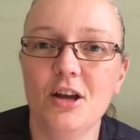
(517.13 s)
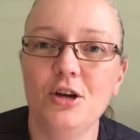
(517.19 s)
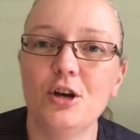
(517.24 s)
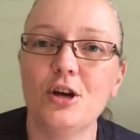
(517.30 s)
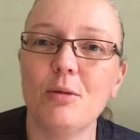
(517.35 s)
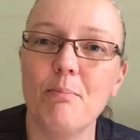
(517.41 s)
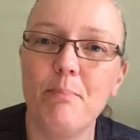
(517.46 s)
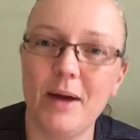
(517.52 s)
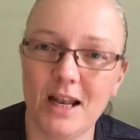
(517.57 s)

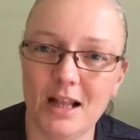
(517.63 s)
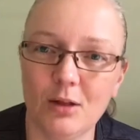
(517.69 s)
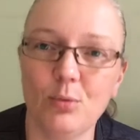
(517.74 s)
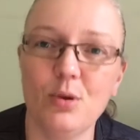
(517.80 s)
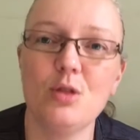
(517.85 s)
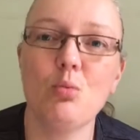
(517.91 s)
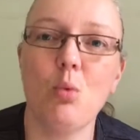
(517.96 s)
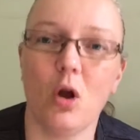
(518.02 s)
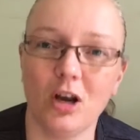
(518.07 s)
you can pedal
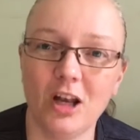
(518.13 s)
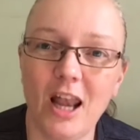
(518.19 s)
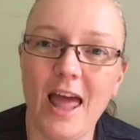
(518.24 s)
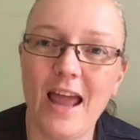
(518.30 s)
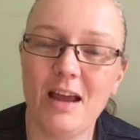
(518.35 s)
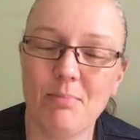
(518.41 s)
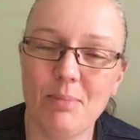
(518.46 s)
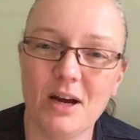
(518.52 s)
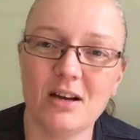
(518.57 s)
with one
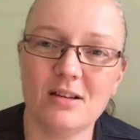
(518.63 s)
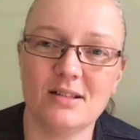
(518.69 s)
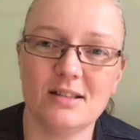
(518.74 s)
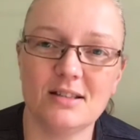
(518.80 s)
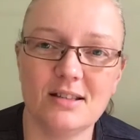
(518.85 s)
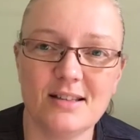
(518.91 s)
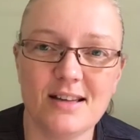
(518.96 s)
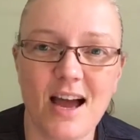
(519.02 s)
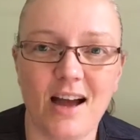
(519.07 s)
leg because
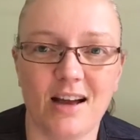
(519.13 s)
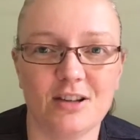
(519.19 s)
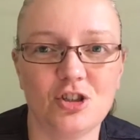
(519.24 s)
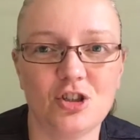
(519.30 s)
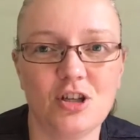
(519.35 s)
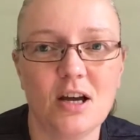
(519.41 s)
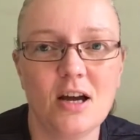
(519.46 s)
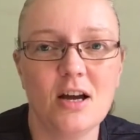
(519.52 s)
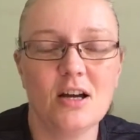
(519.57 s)
it's
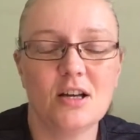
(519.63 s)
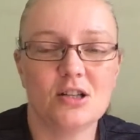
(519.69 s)
attached.